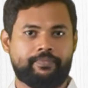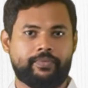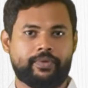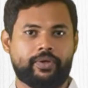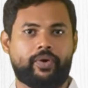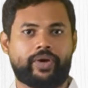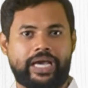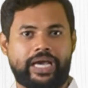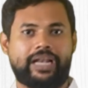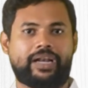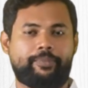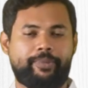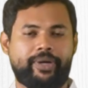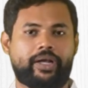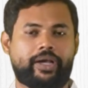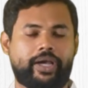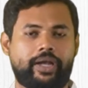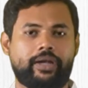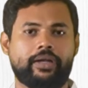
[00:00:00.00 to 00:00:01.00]
Okay, I'll repeat
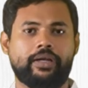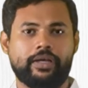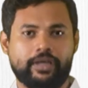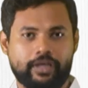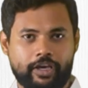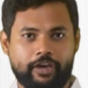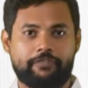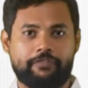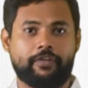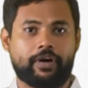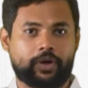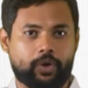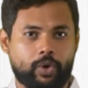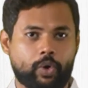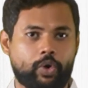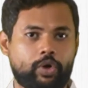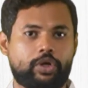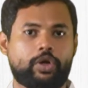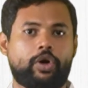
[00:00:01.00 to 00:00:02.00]
again. If a
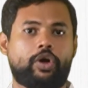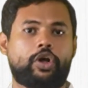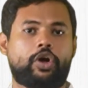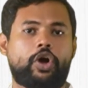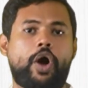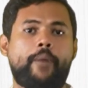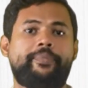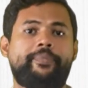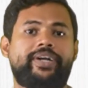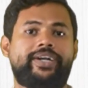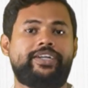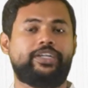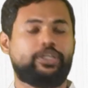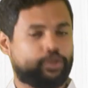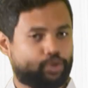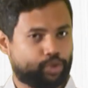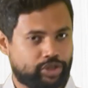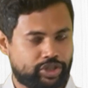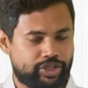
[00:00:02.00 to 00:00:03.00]
court or a competent
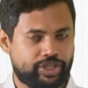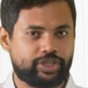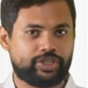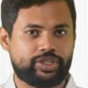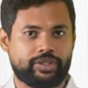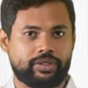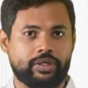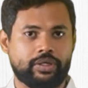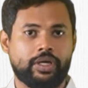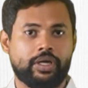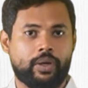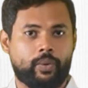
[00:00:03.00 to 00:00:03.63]
jurisdiction